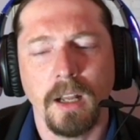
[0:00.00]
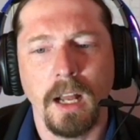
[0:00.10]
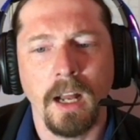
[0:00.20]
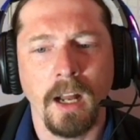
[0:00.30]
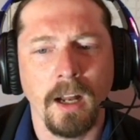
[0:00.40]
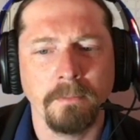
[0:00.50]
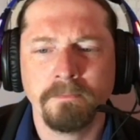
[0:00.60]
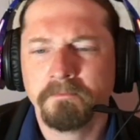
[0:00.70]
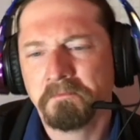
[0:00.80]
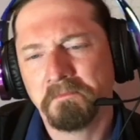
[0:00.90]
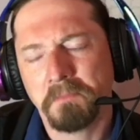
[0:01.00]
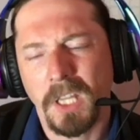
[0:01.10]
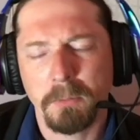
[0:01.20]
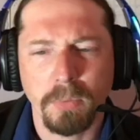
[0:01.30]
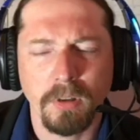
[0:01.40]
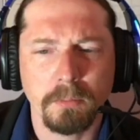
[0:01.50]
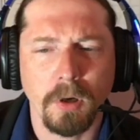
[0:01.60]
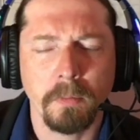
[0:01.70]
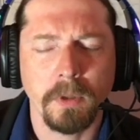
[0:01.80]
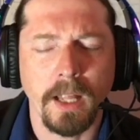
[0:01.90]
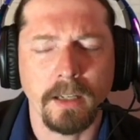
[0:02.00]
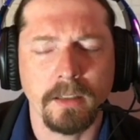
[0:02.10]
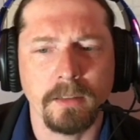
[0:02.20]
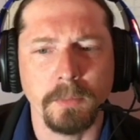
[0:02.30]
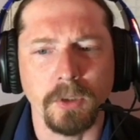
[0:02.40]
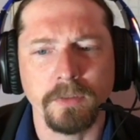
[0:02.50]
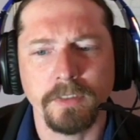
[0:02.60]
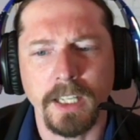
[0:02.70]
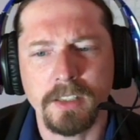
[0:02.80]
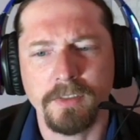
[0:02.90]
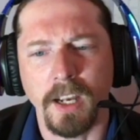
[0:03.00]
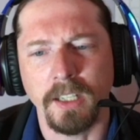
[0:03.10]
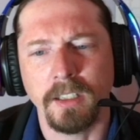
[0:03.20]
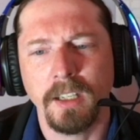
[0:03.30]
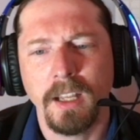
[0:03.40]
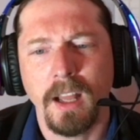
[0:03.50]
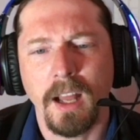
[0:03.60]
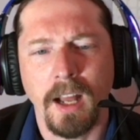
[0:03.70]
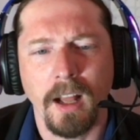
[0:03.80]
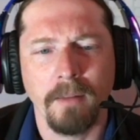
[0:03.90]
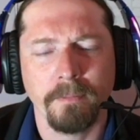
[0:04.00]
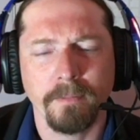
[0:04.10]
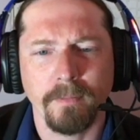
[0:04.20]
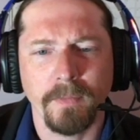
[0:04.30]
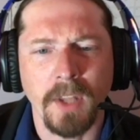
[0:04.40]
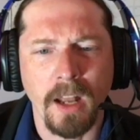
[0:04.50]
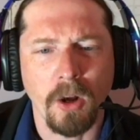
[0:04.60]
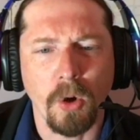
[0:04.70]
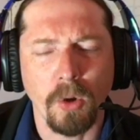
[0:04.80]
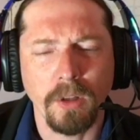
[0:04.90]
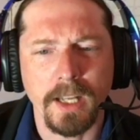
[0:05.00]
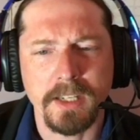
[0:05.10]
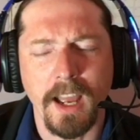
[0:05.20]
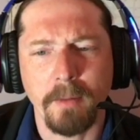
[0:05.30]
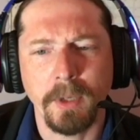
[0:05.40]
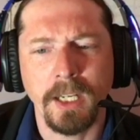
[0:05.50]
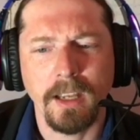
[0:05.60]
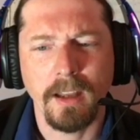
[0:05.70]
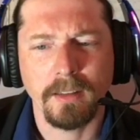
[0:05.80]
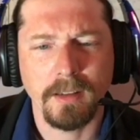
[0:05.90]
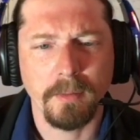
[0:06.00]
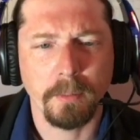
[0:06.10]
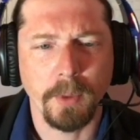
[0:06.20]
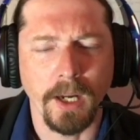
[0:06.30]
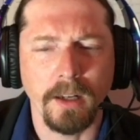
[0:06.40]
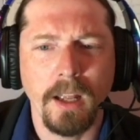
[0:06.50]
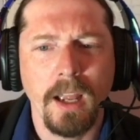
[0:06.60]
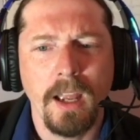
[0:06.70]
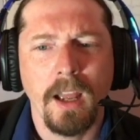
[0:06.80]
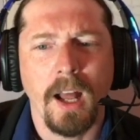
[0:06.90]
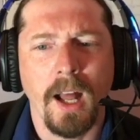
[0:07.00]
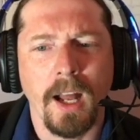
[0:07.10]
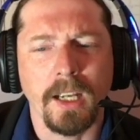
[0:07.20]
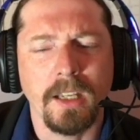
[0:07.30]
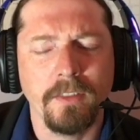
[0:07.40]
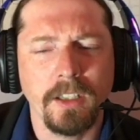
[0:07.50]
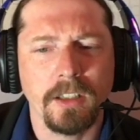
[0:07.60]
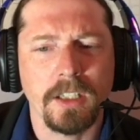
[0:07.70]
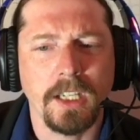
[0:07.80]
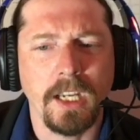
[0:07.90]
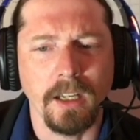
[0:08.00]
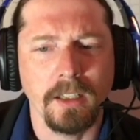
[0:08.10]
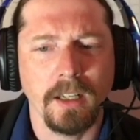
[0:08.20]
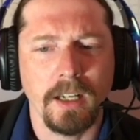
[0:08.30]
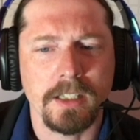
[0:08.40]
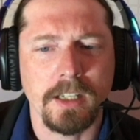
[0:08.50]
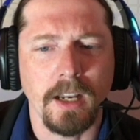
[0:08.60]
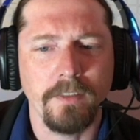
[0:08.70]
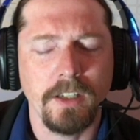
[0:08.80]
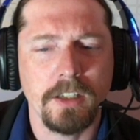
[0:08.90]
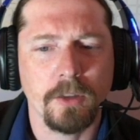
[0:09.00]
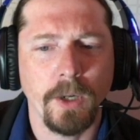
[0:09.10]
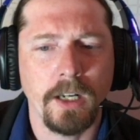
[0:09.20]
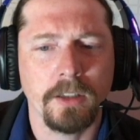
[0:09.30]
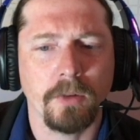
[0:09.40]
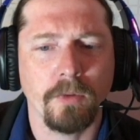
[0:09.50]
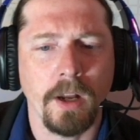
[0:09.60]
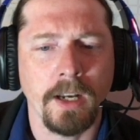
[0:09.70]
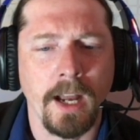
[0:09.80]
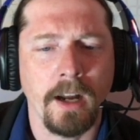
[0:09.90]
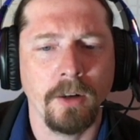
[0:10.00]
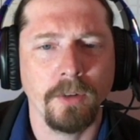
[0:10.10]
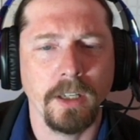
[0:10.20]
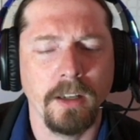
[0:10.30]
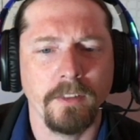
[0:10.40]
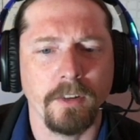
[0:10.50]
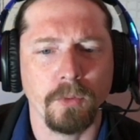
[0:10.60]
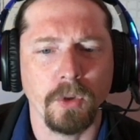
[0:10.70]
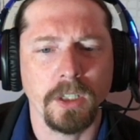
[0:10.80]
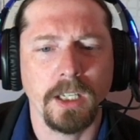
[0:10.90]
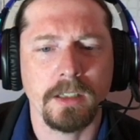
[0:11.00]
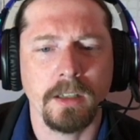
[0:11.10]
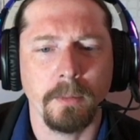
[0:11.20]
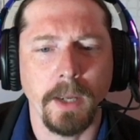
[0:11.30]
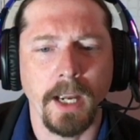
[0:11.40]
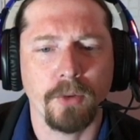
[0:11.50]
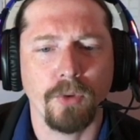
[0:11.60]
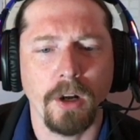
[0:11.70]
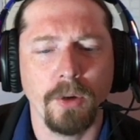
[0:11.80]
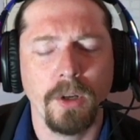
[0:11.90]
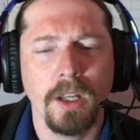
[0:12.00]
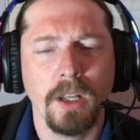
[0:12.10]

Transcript: A little prophylactic move, that's fine. Not a whole lot's happening yet, but giving your king a safety square to run out if a rook gets in the back row